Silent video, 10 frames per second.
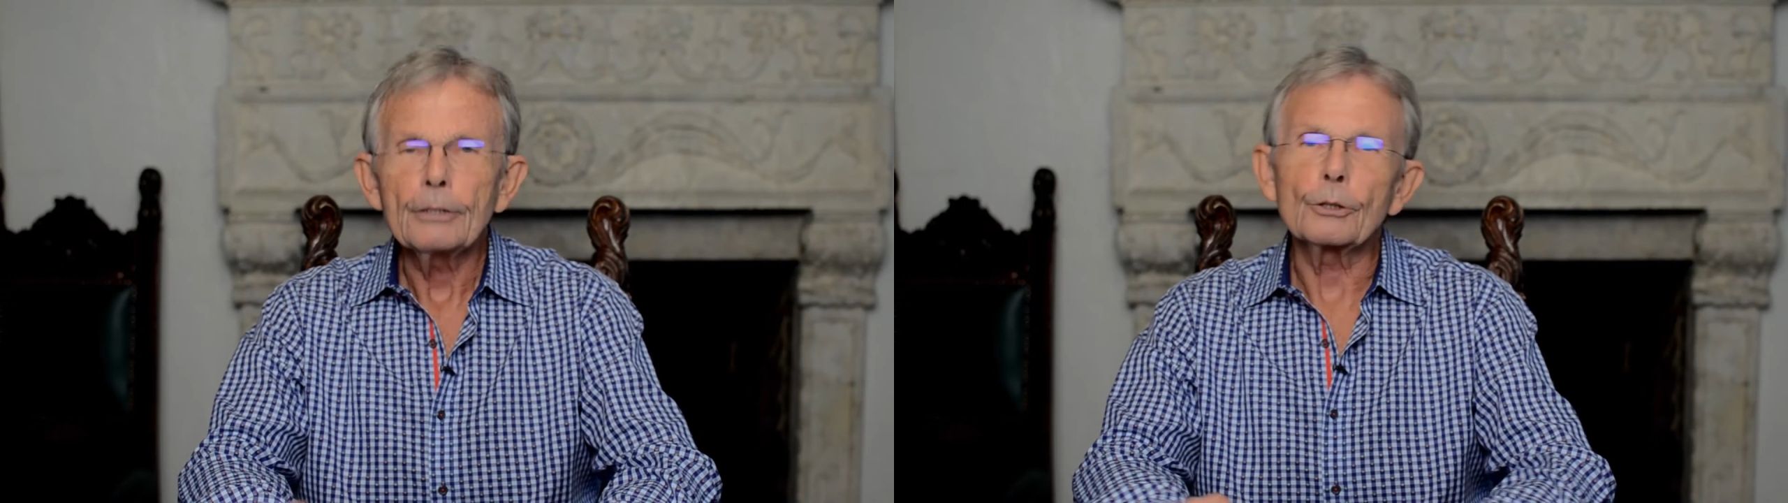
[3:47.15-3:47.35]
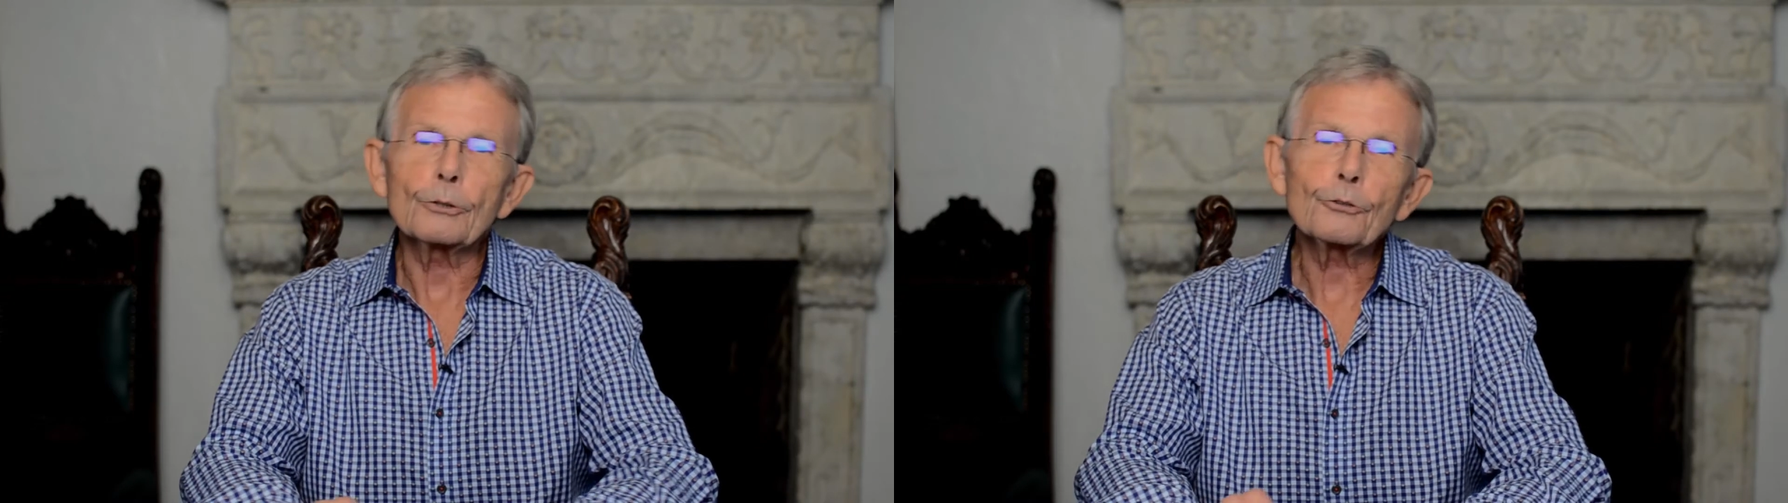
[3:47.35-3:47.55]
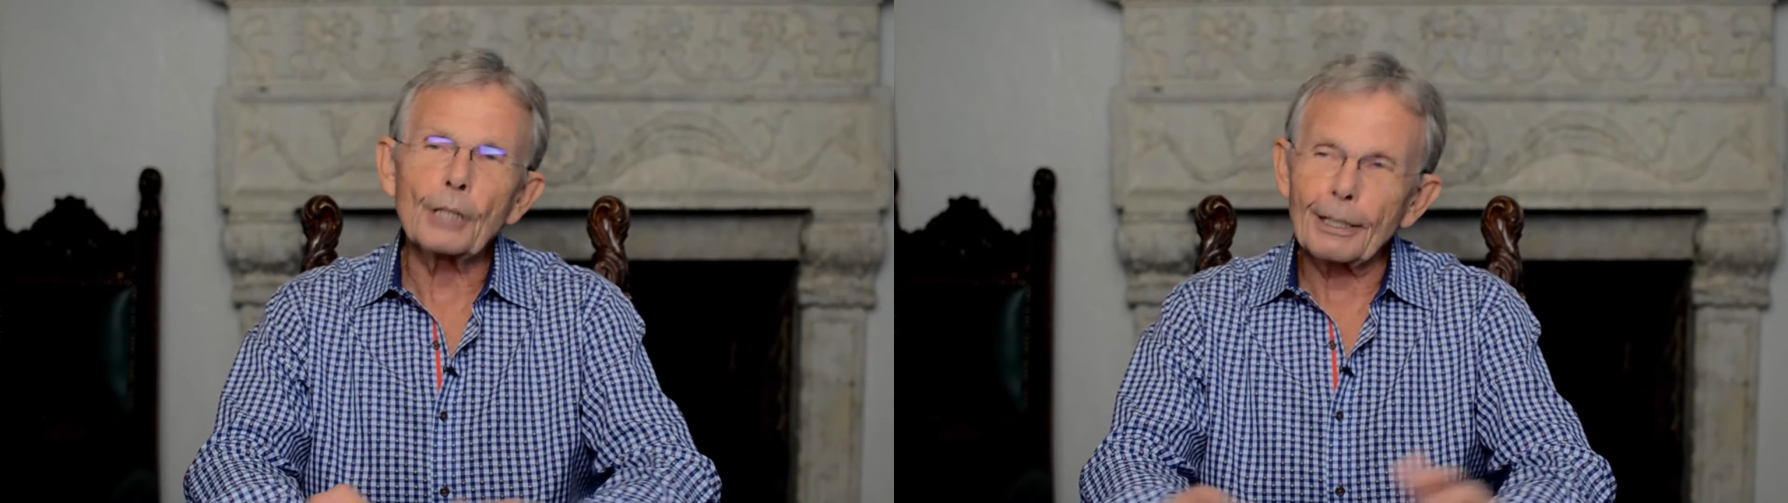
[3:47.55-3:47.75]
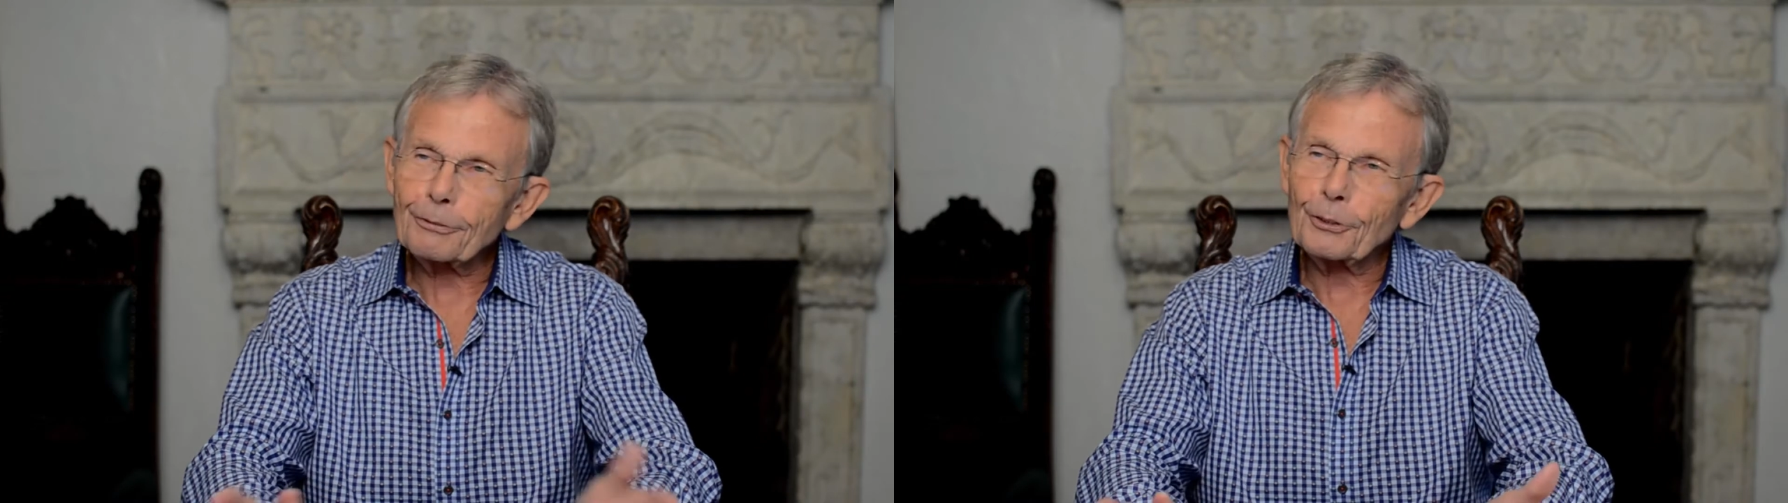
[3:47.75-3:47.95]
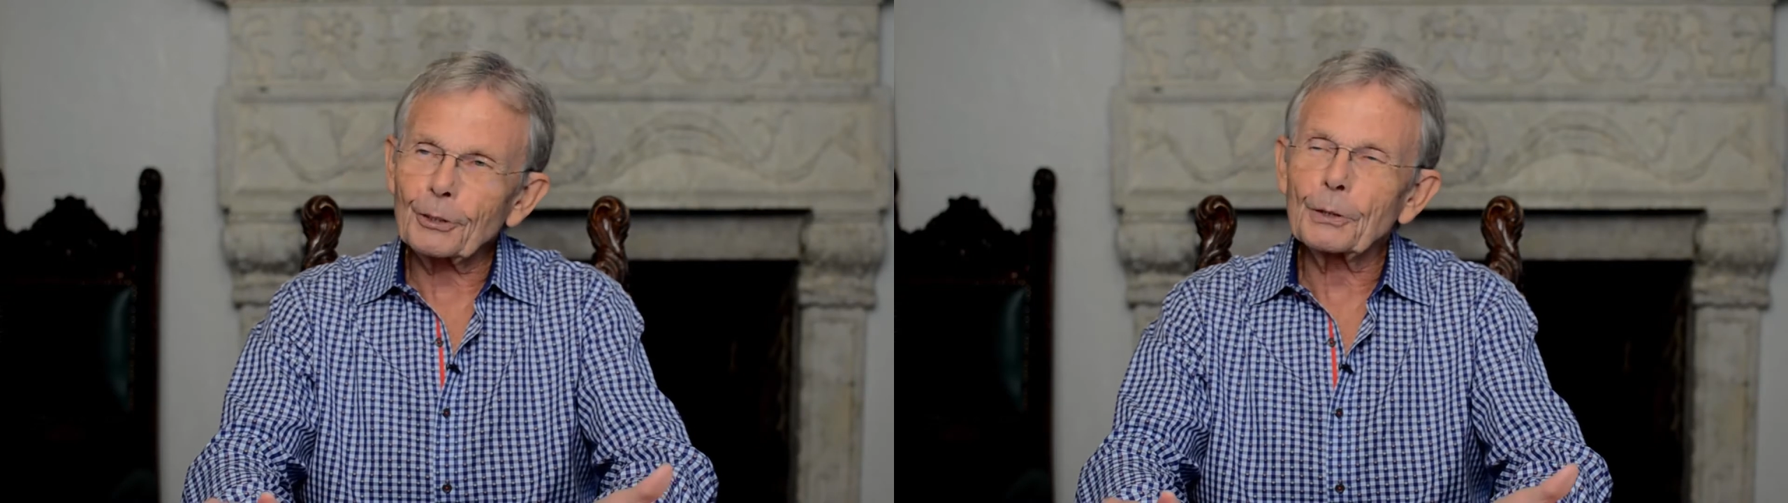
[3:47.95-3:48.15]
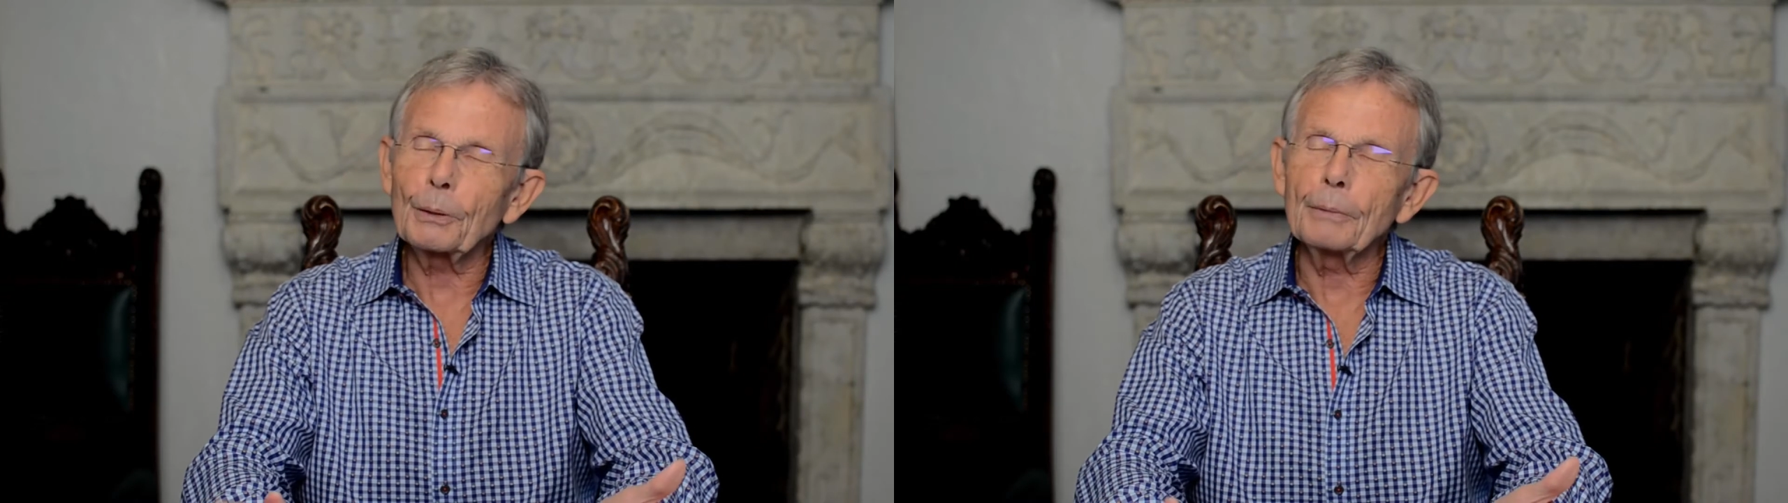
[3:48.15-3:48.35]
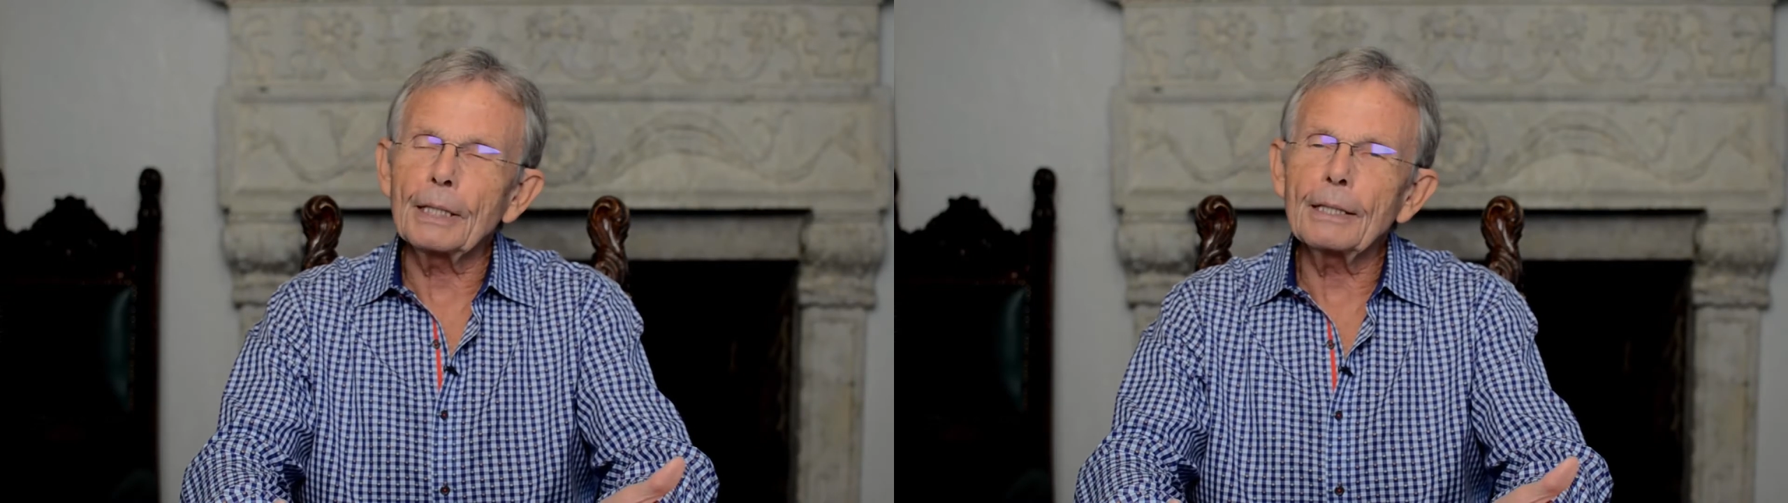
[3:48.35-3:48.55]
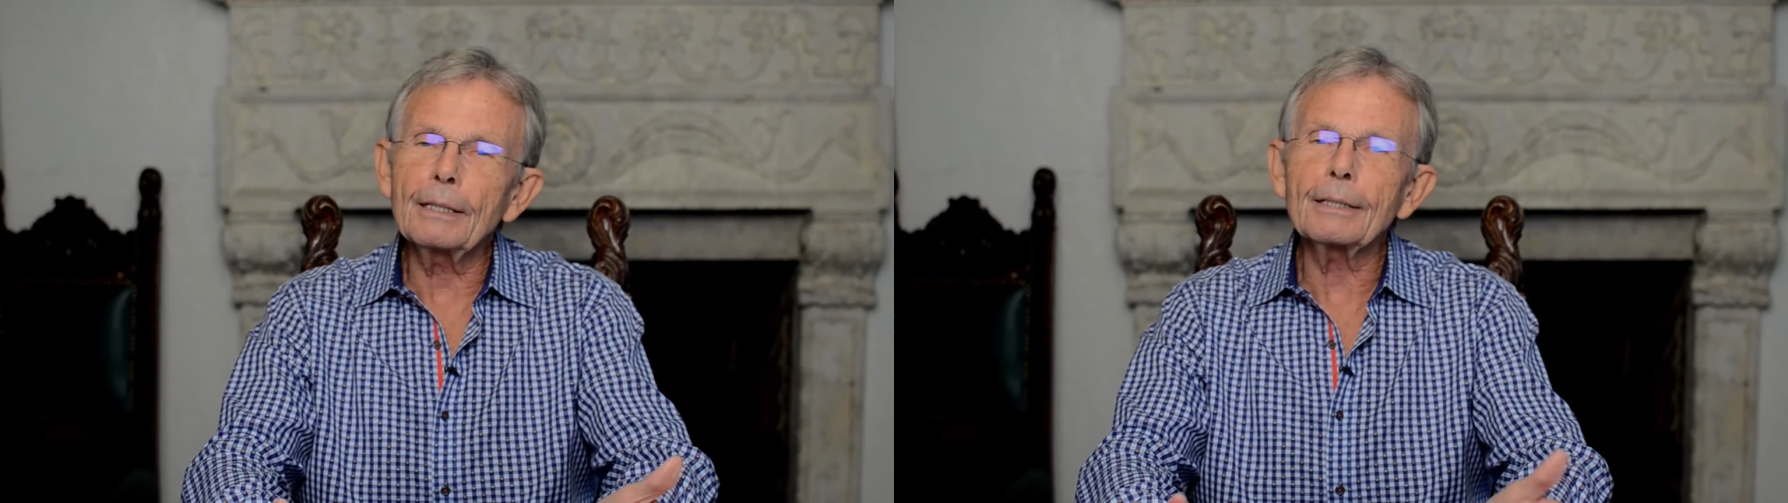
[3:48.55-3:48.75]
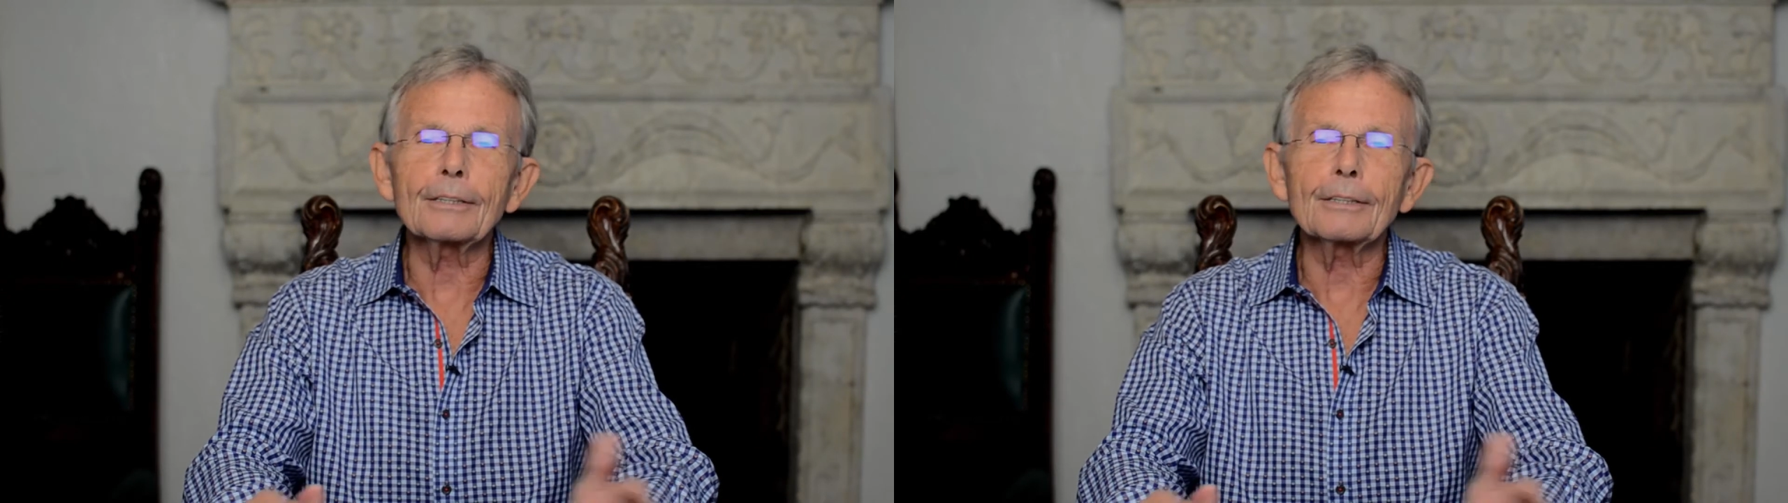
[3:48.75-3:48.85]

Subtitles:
Your chef should come in,